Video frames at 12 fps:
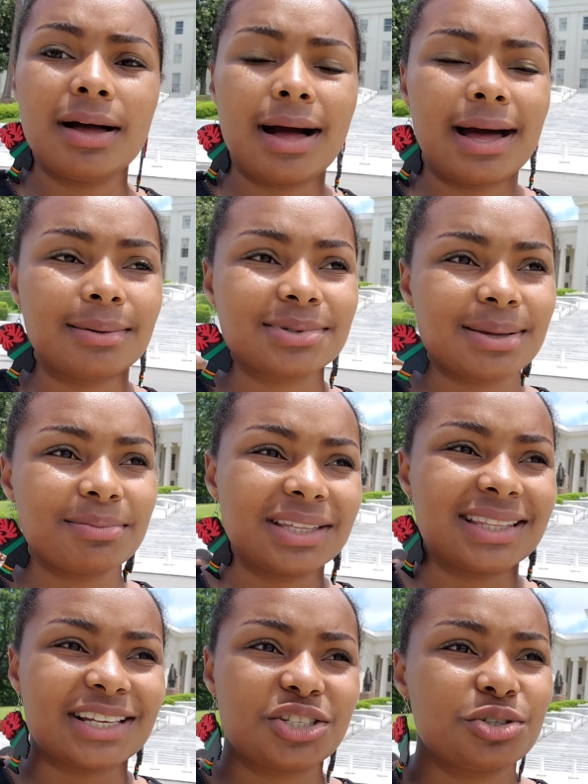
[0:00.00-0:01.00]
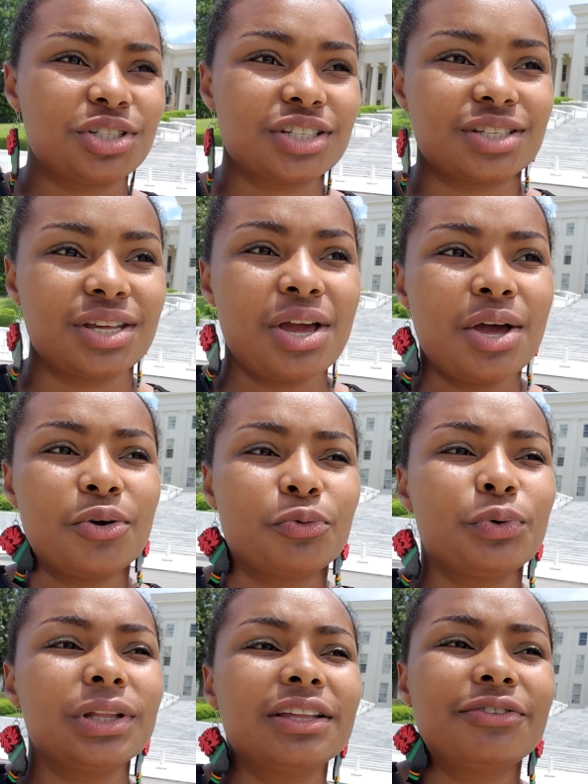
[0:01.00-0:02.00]
um, something that you just
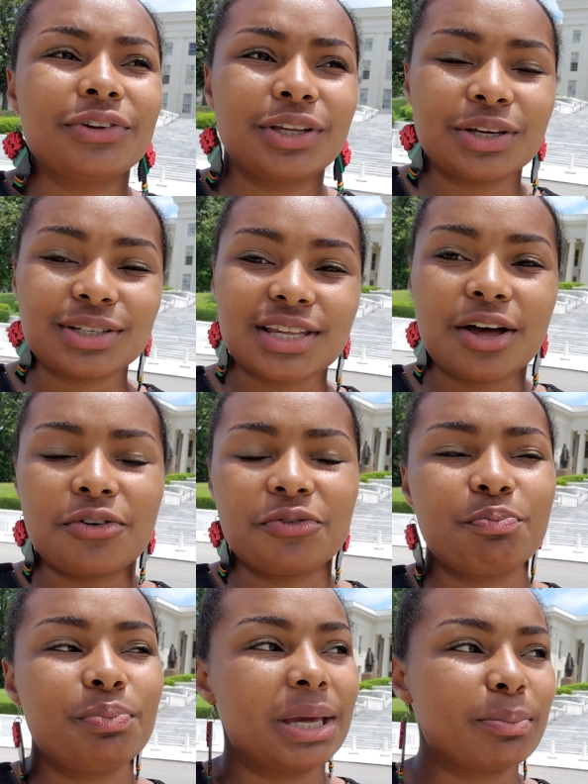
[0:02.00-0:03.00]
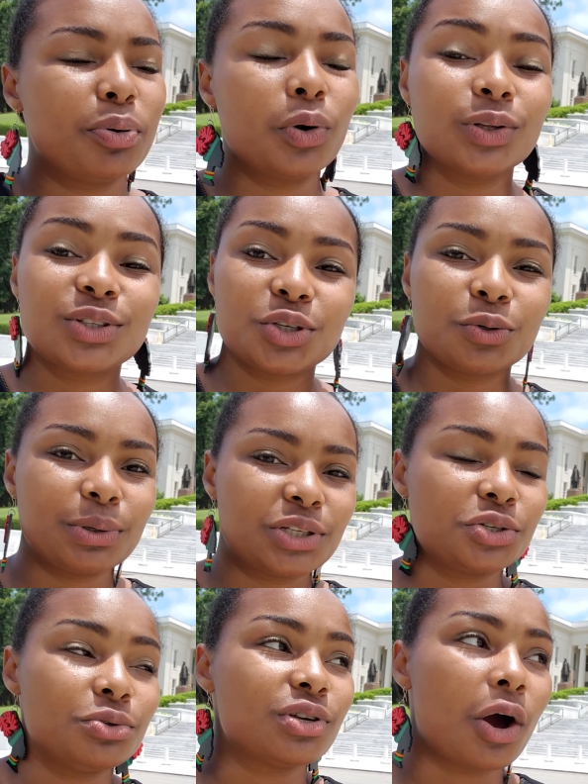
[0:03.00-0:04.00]
really feel yourself being pulled to,
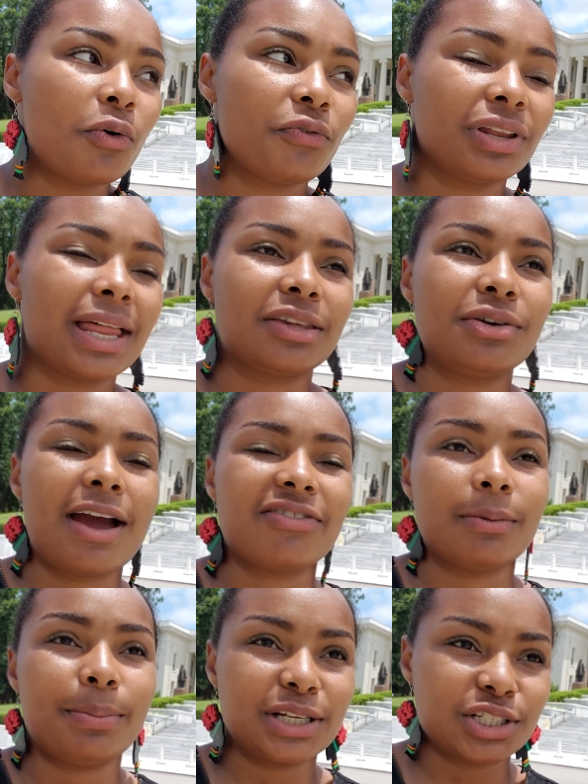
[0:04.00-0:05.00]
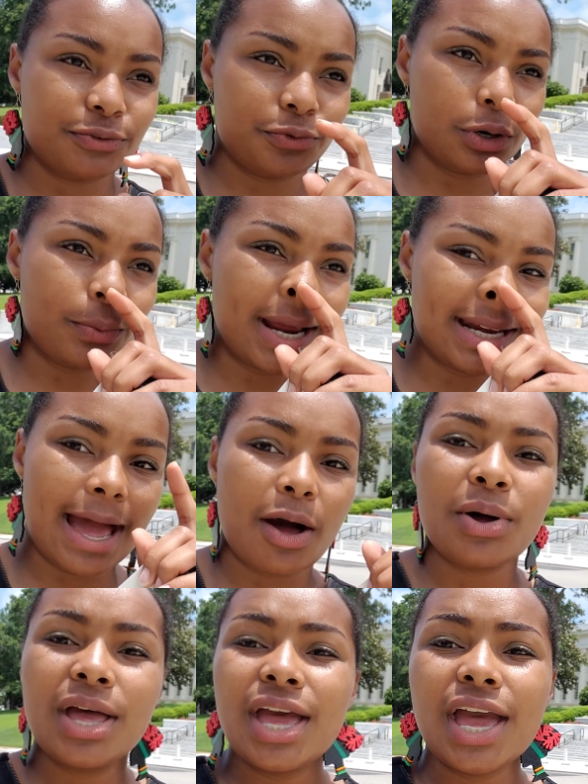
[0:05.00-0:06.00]
but you don't feel like you have the budget for right now,